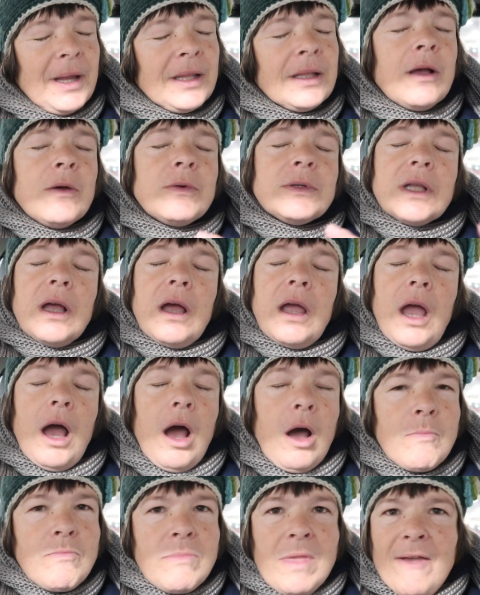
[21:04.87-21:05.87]
And I was like,
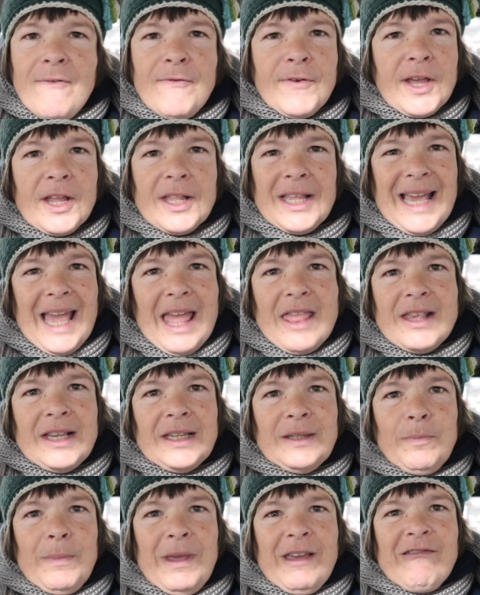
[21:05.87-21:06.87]
I'm never going to get
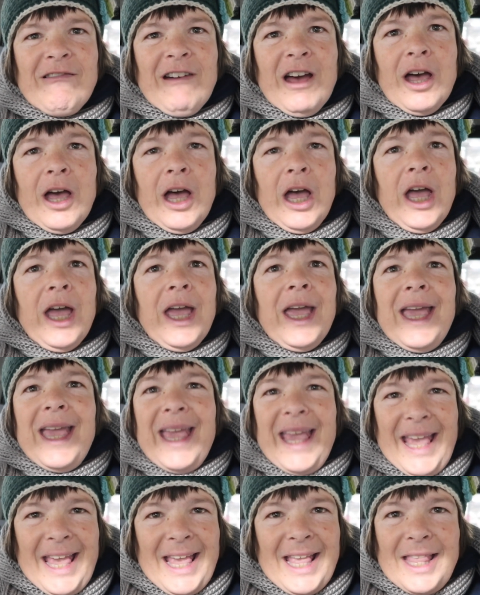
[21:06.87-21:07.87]
this mirror
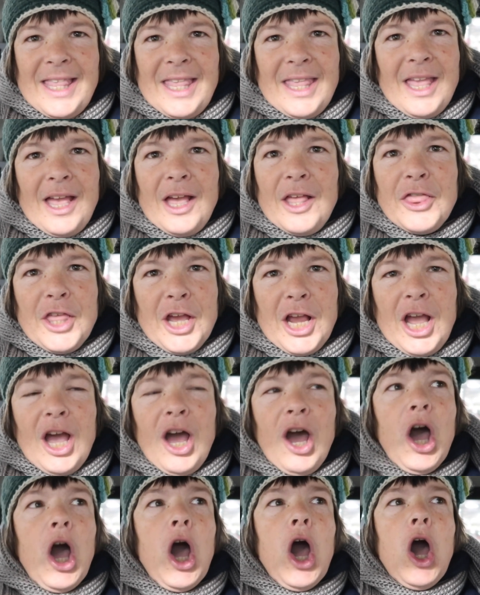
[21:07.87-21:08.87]
in the
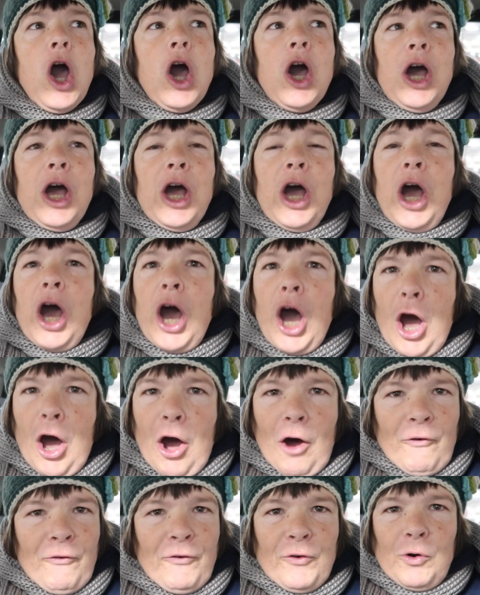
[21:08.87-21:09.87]
car.
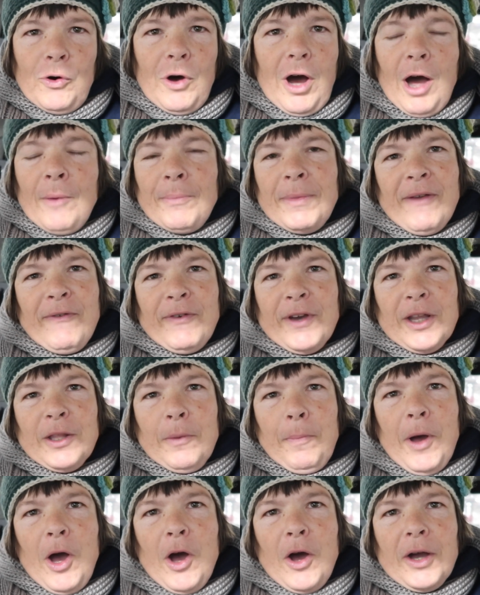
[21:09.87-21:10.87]
I thought, I'm never going
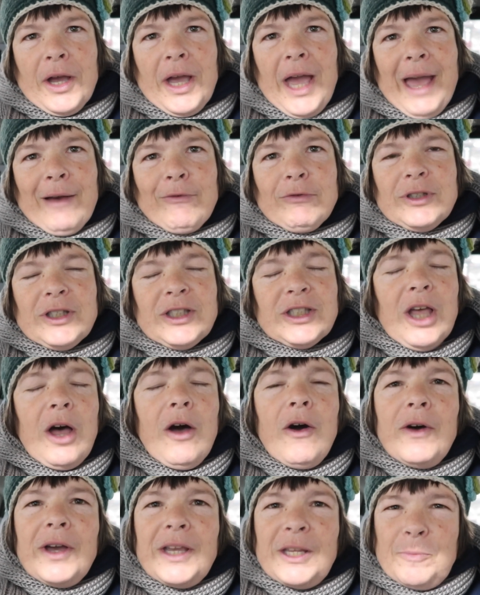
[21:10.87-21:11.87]
to park
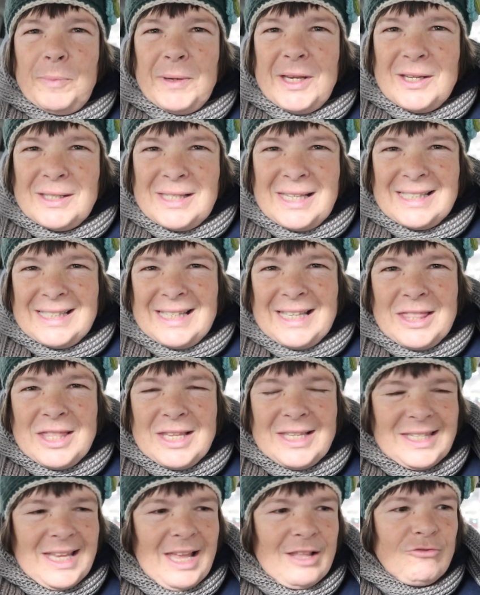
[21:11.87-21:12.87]
outside because it's in
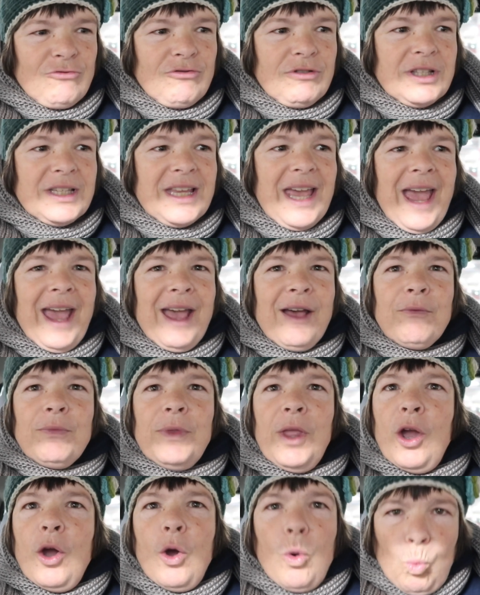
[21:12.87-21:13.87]
the centre of town.